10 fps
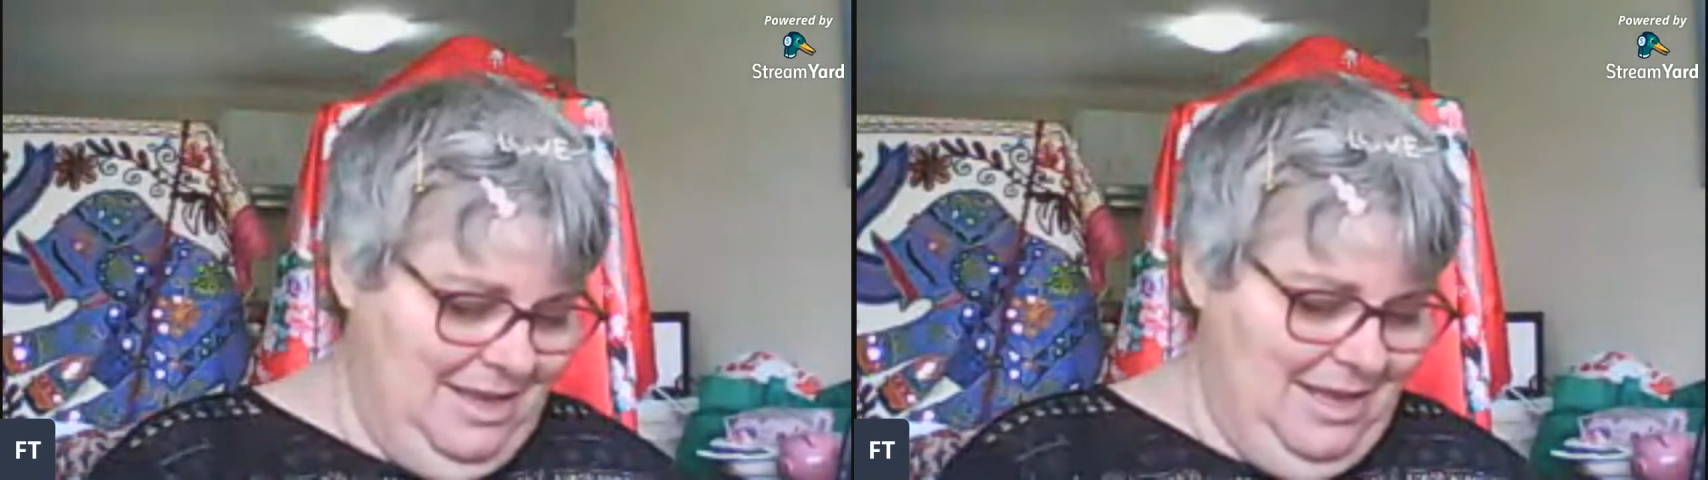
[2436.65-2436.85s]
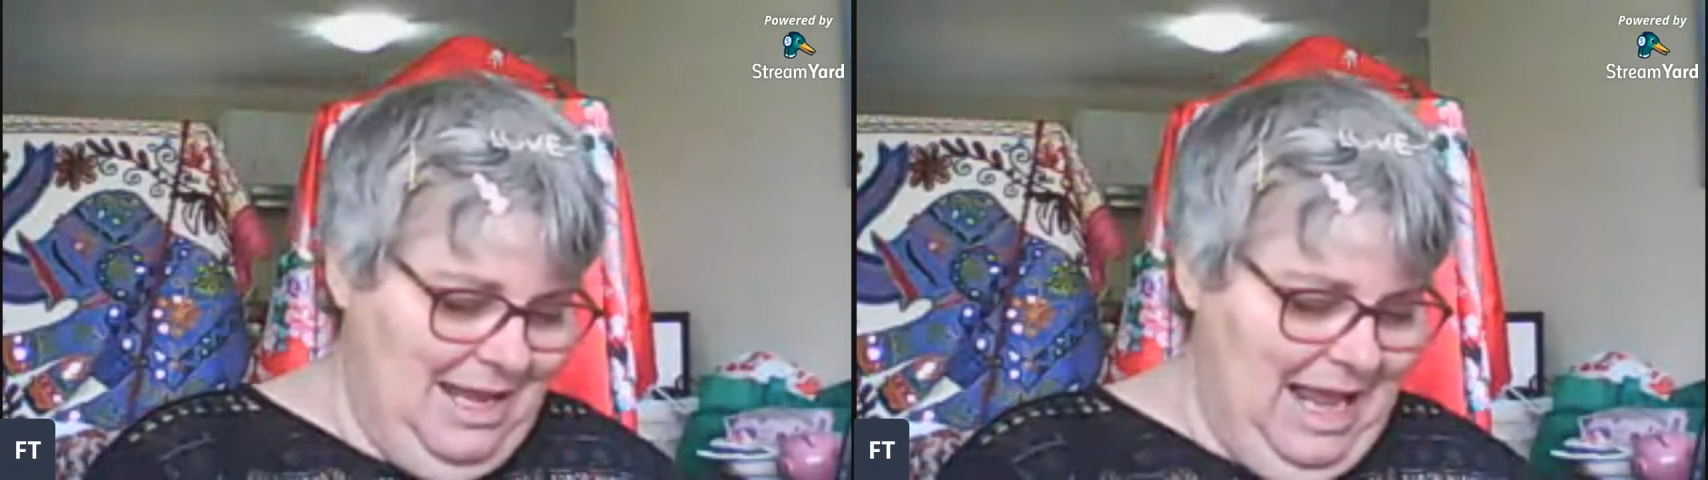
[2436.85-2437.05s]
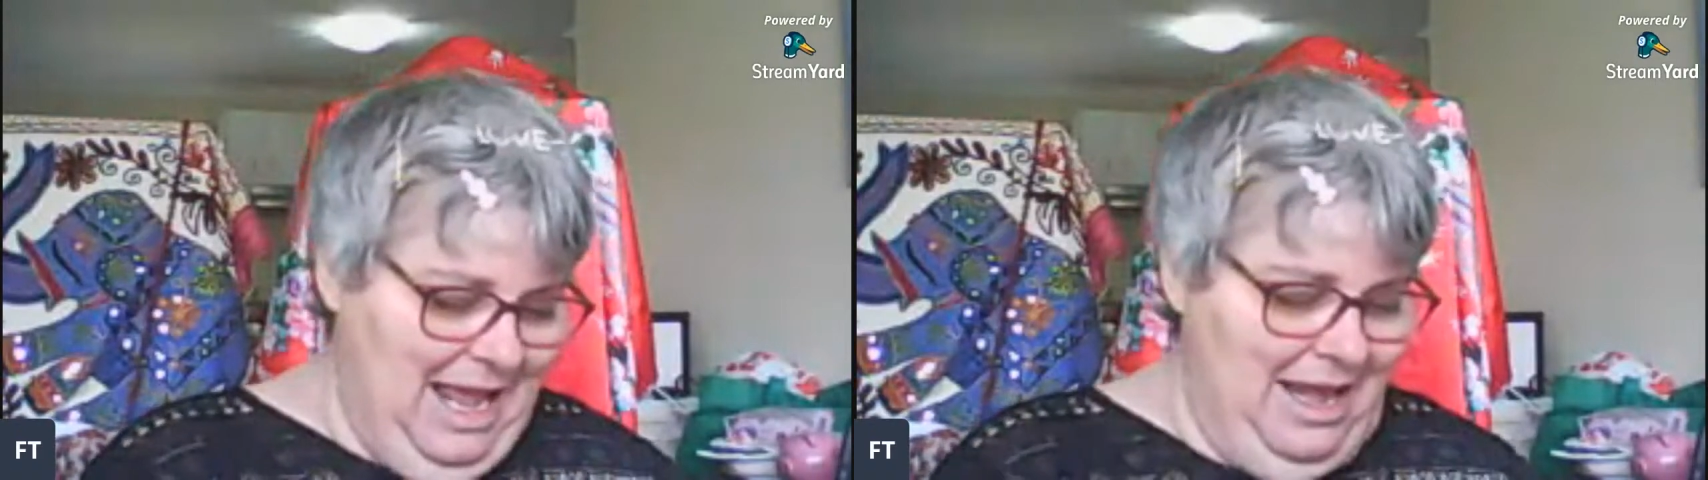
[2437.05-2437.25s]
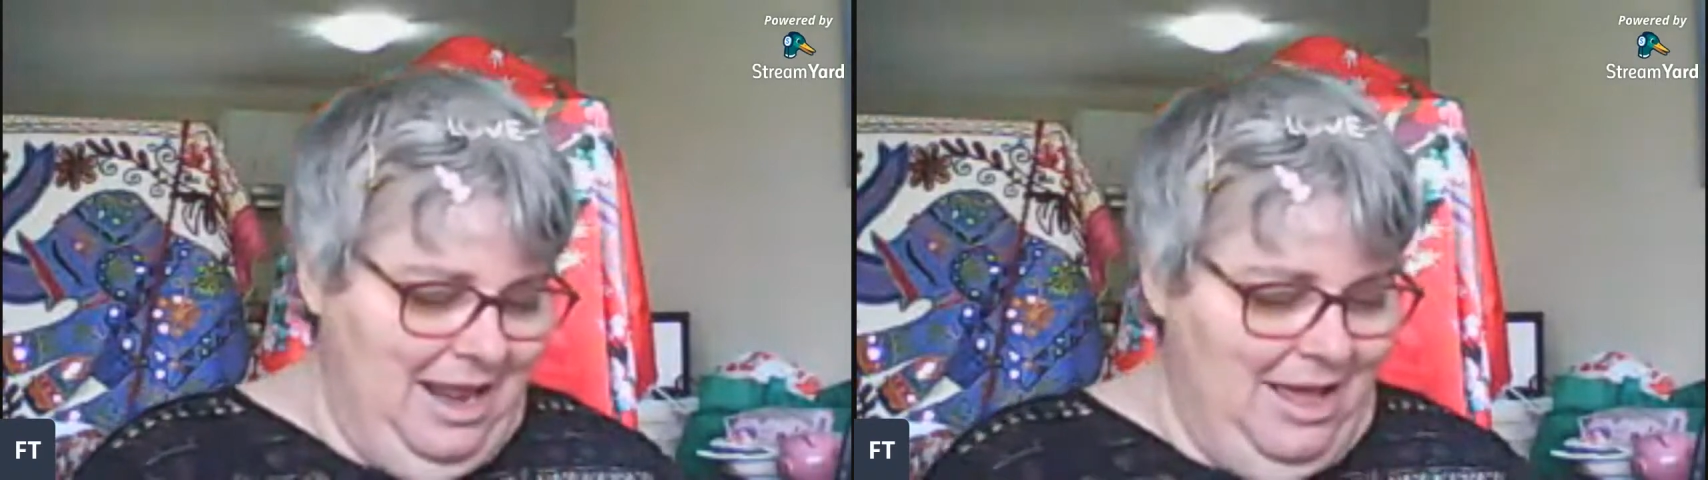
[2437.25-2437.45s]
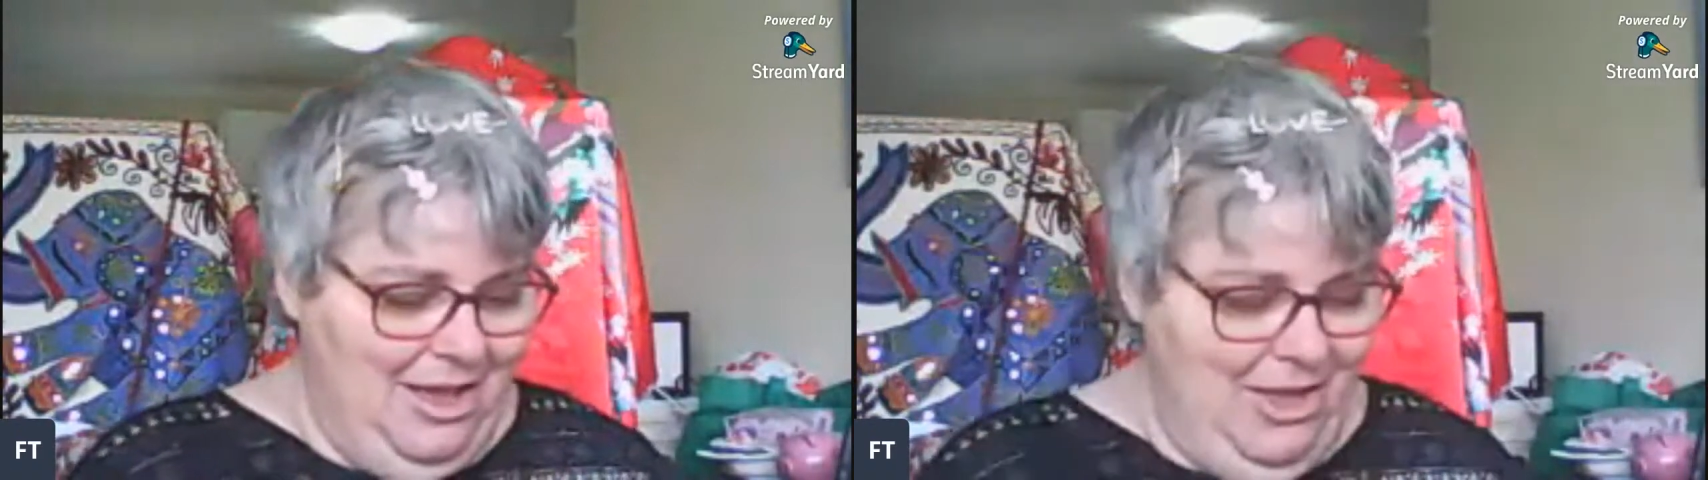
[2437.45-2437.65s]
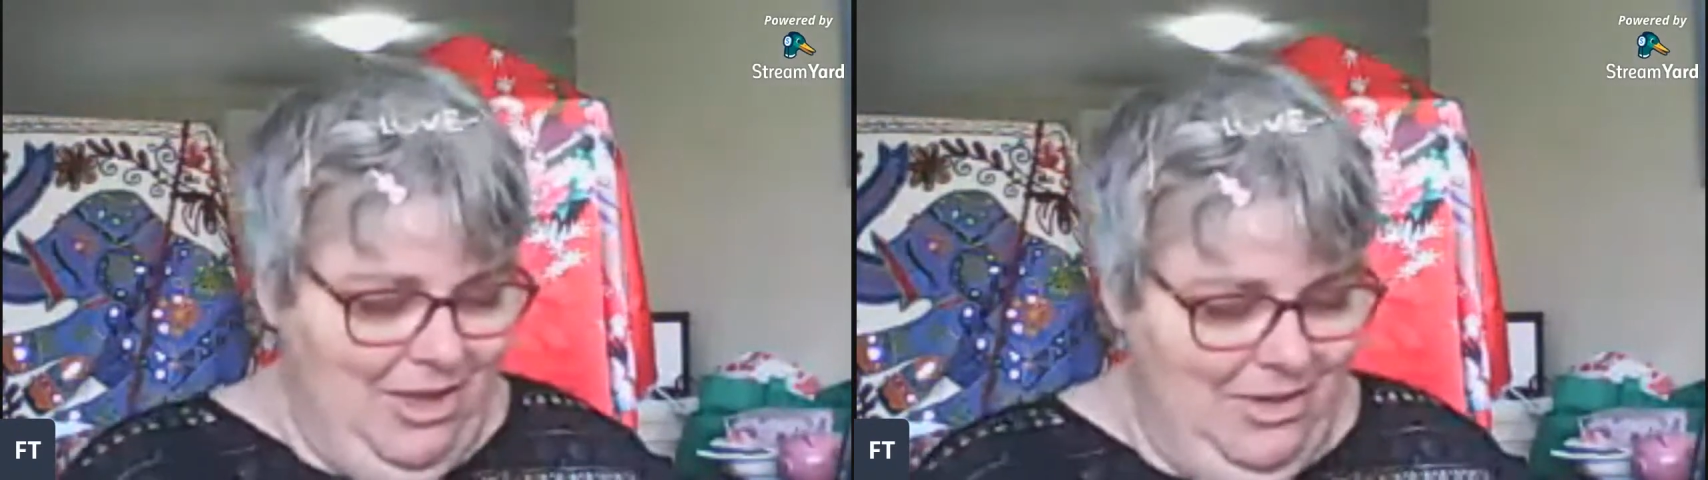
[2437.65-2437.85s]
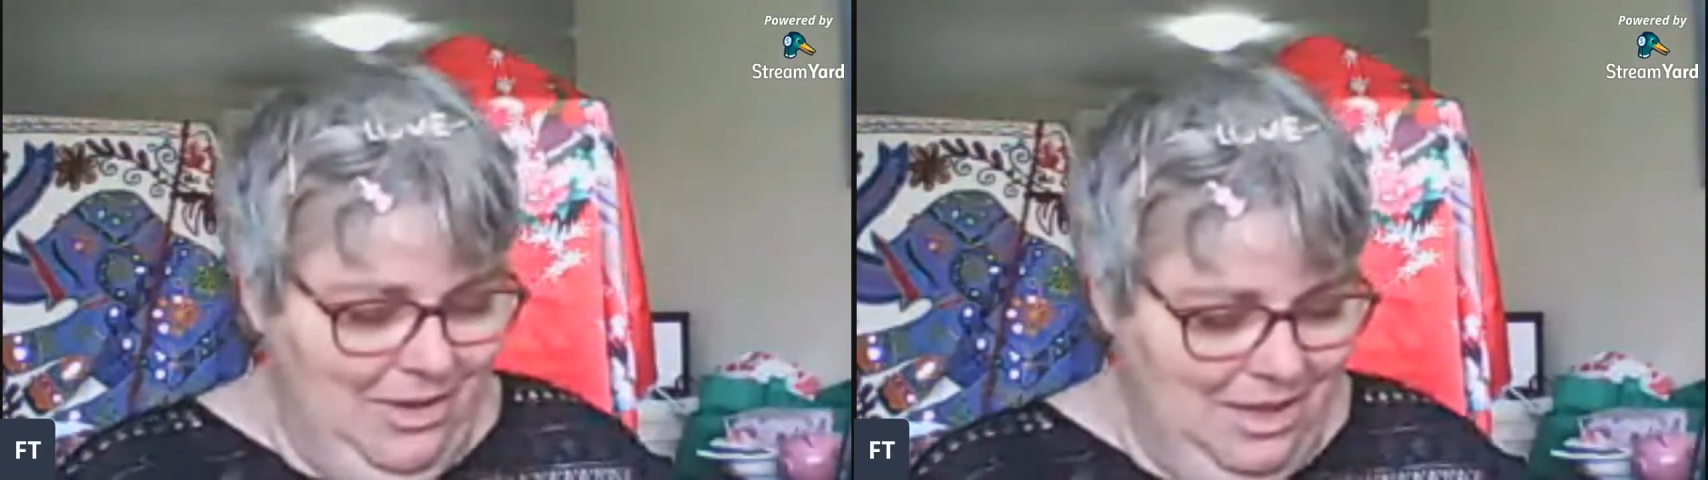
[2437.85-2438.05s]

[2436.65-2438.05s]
say hello,